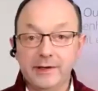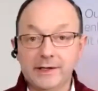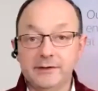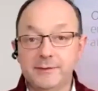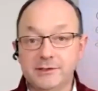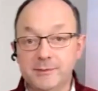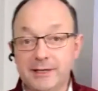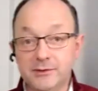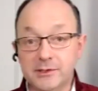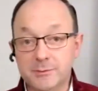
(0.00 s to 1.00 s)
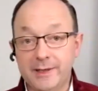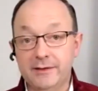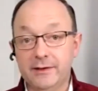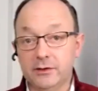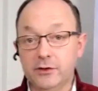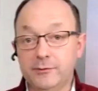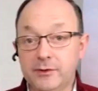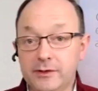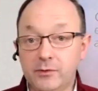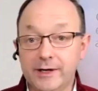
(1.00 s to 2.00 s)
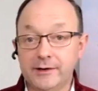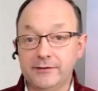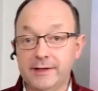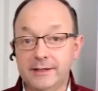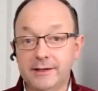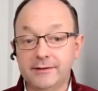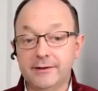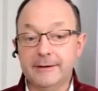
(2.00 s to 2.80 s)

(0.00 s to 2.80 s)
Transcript: and to be able to spend that good money where it's needed.